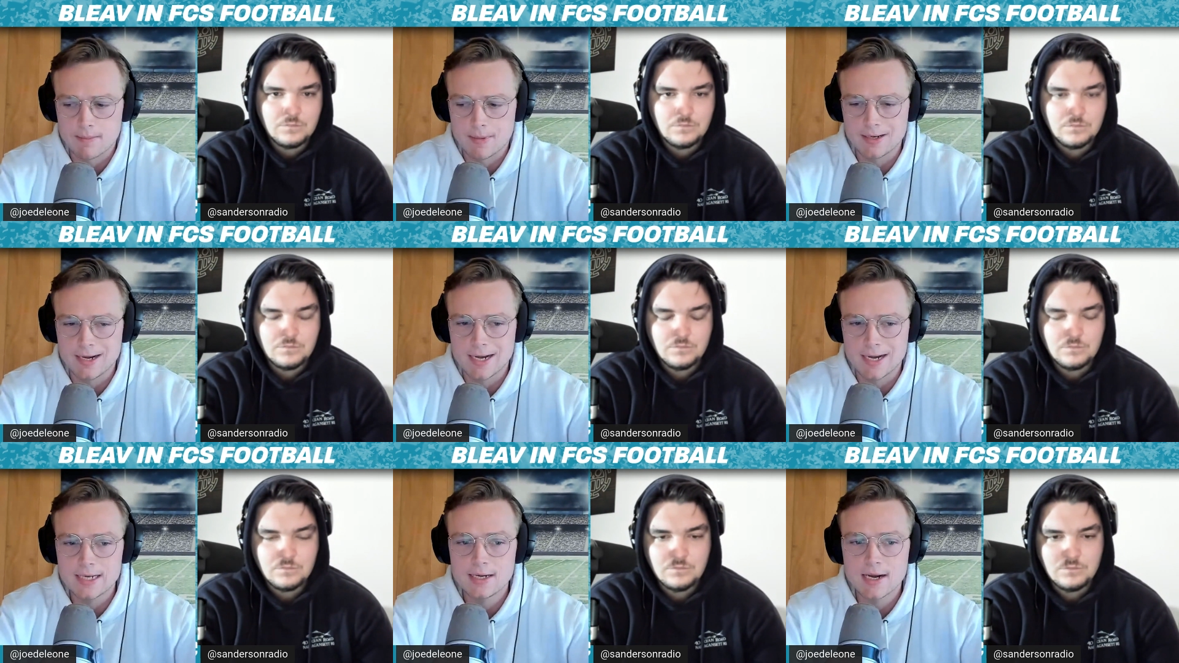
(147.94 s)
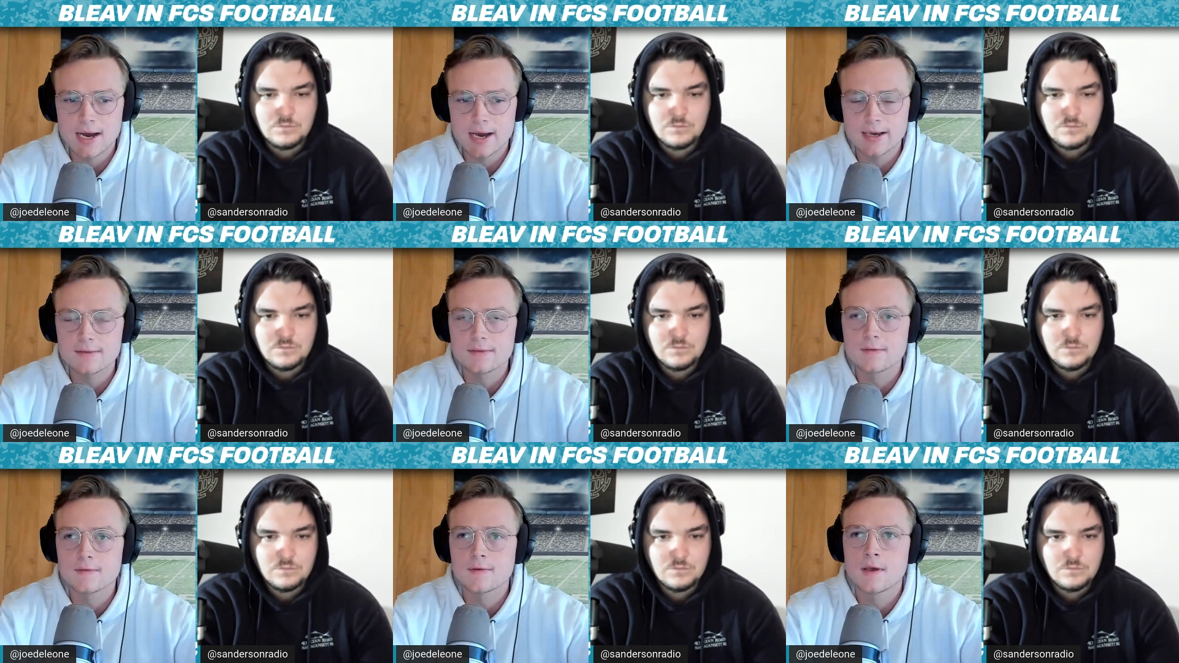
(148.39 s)
Speaker 1: Monday
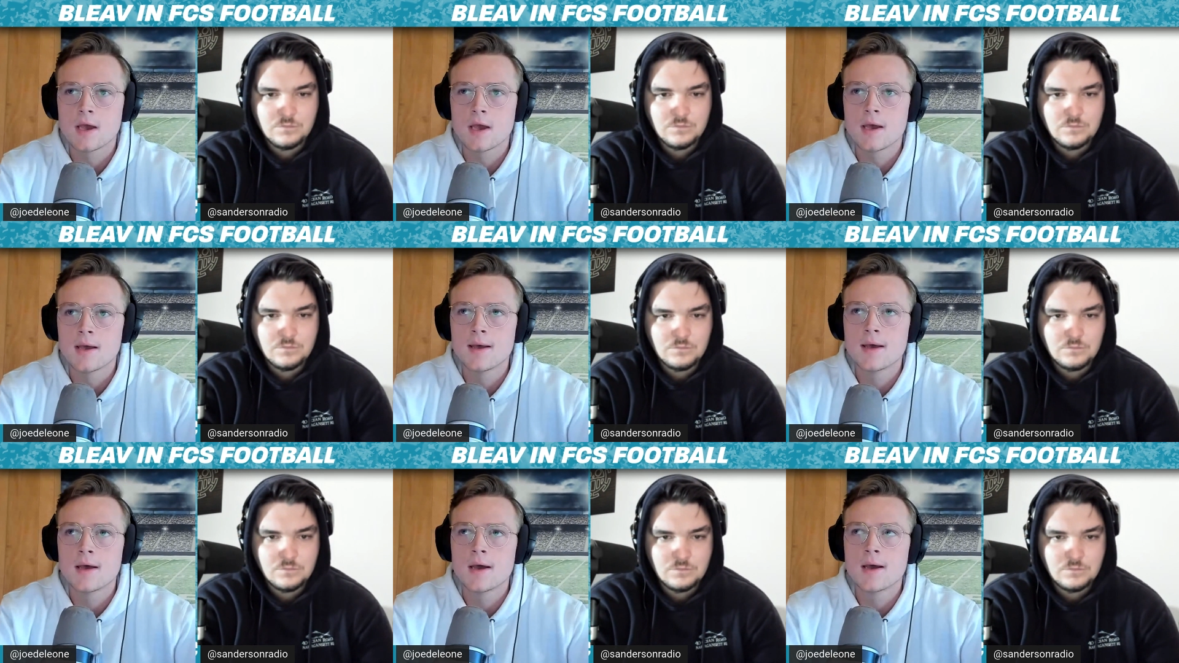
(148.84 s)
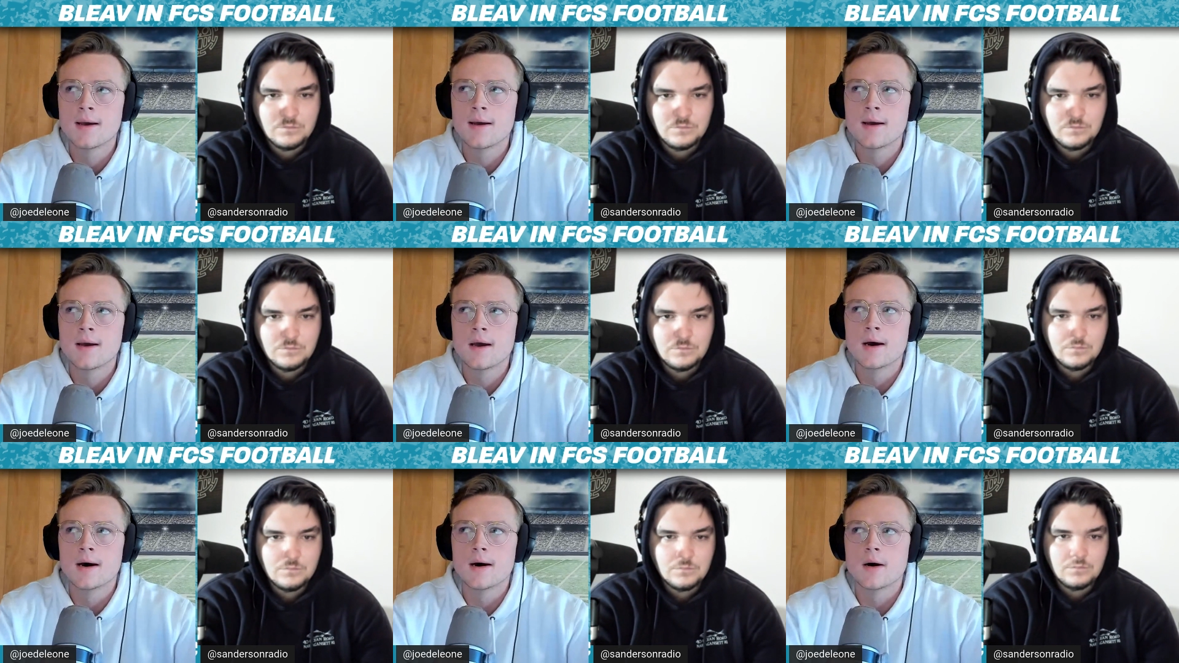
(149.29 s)
night.
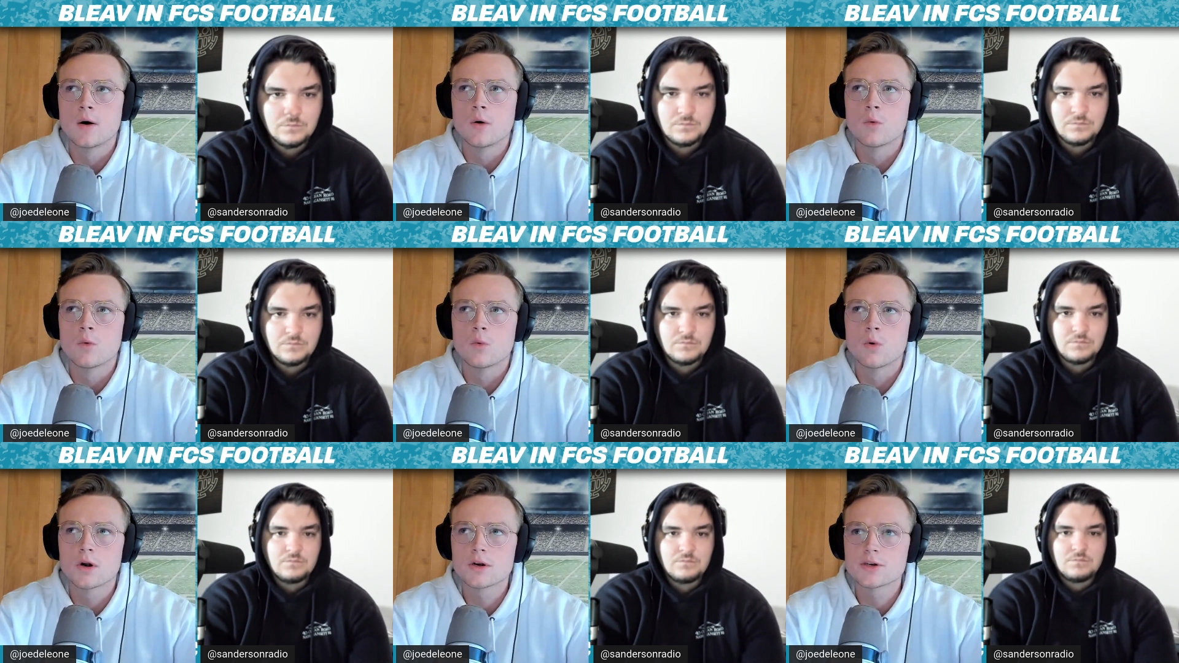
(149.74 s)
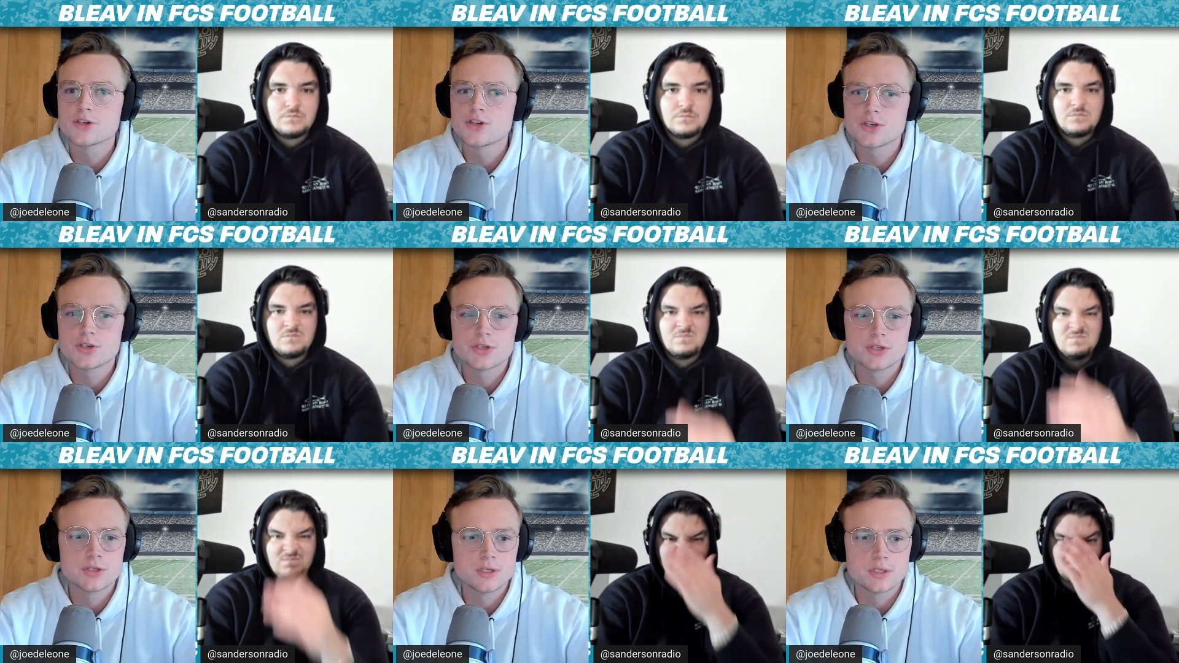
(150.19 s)
We're
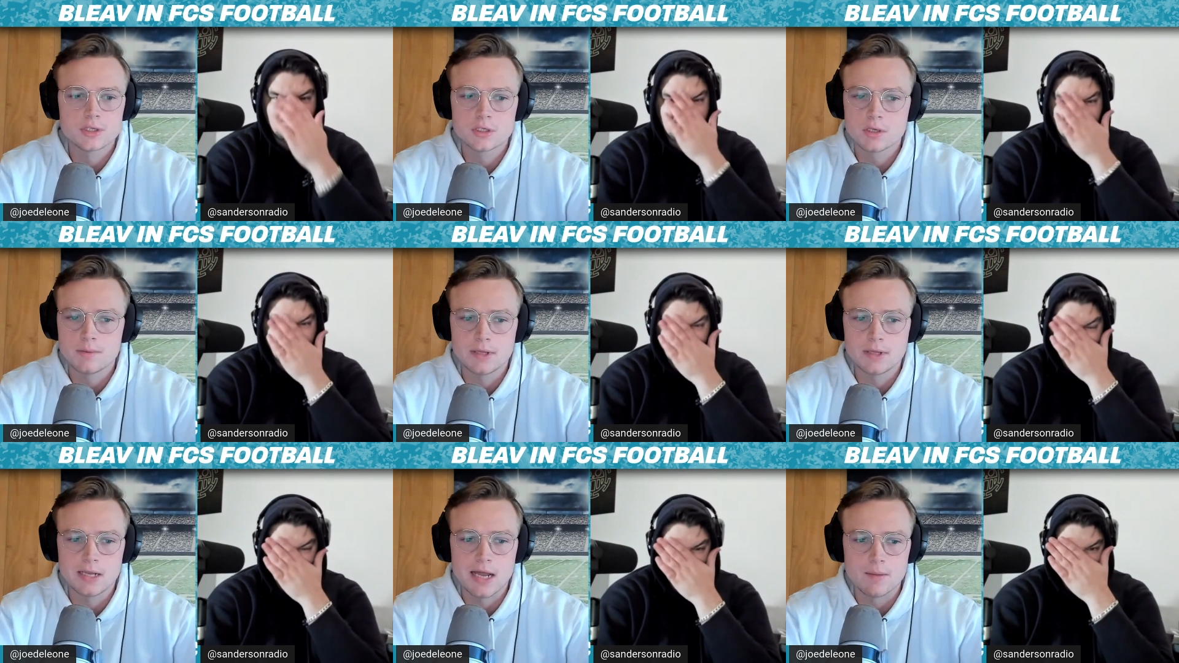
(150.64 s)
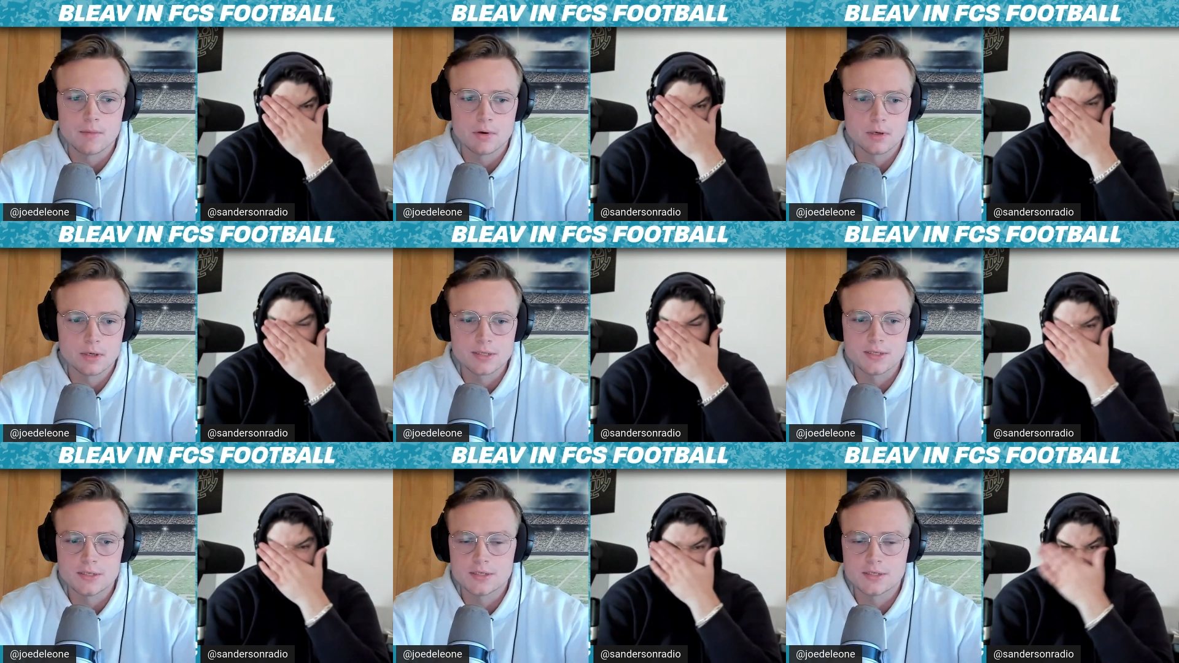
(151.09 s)
just, this is going to be a lot more
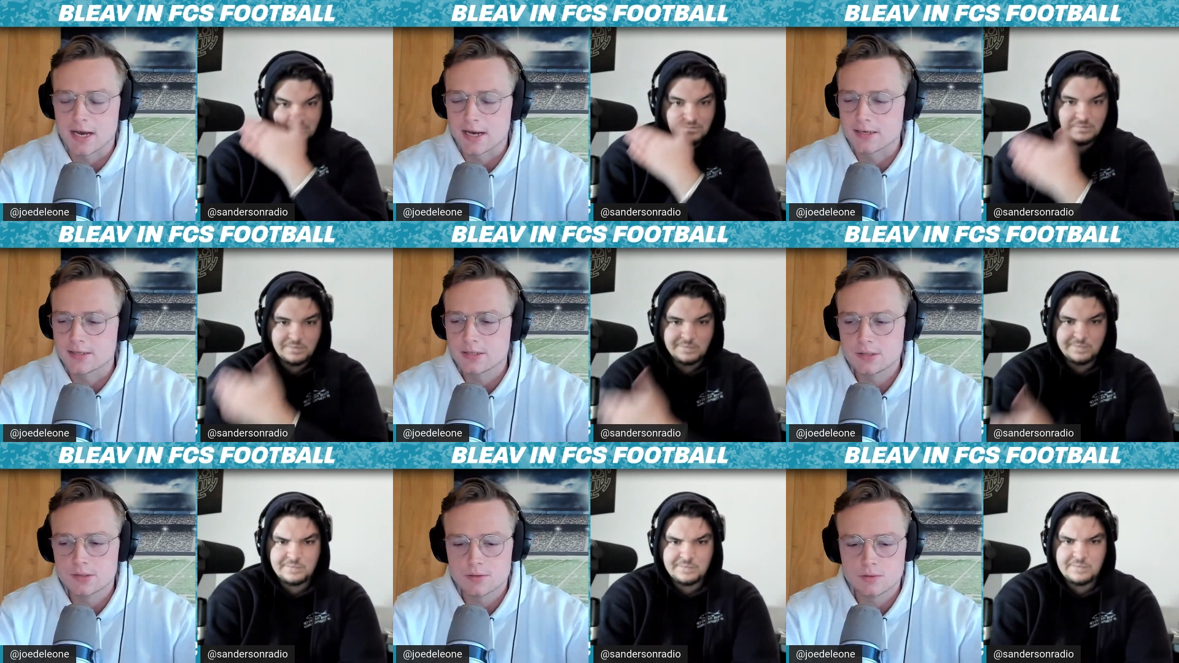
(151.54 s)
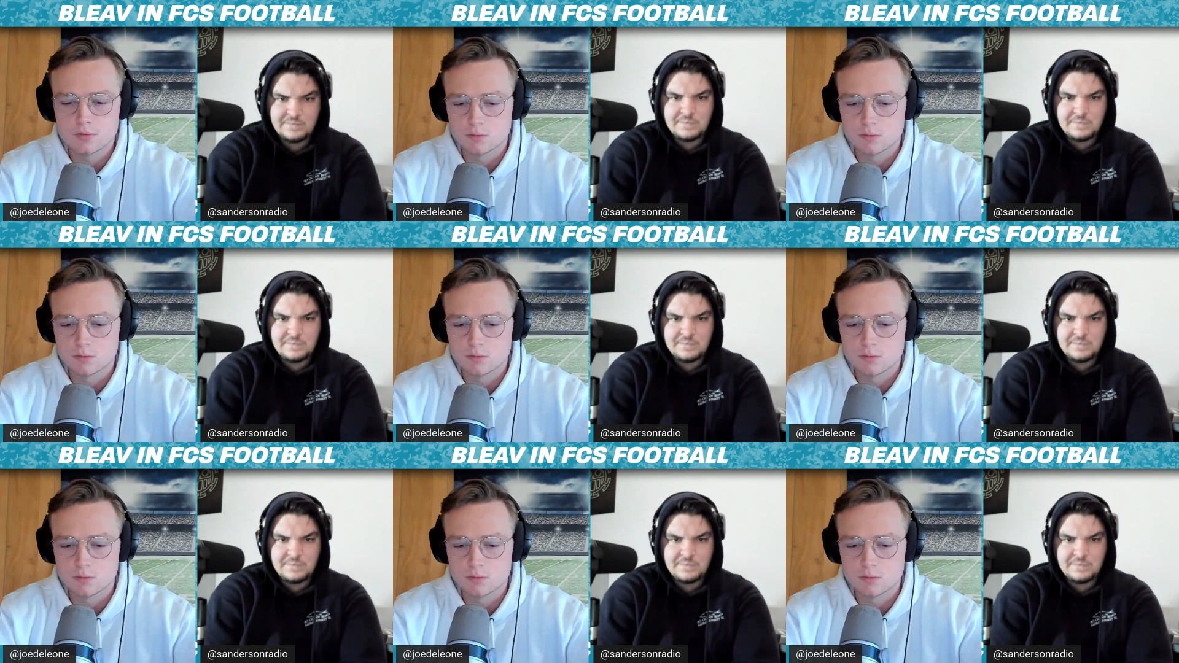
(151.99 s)
concise.